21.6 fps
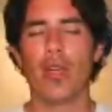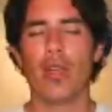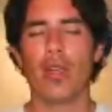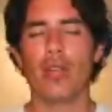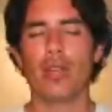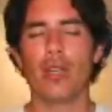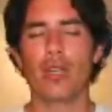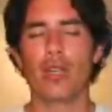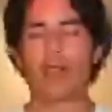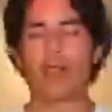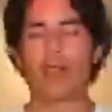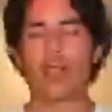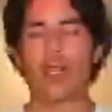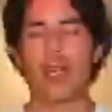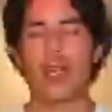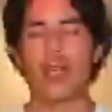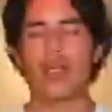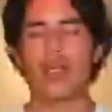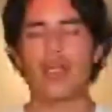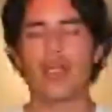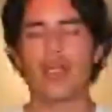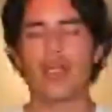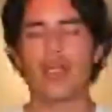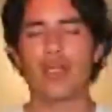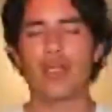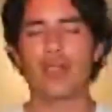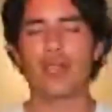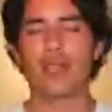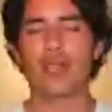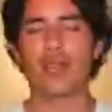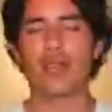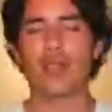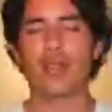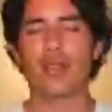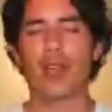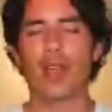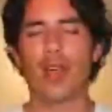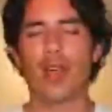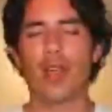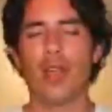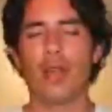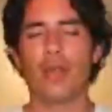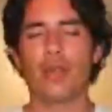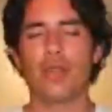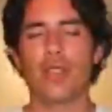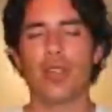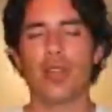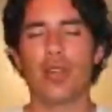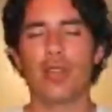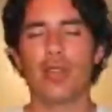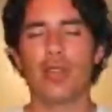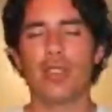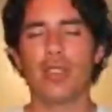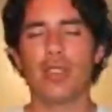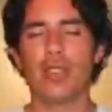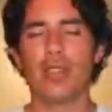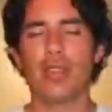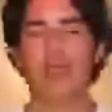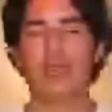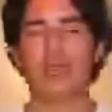I recognize it. I observe it.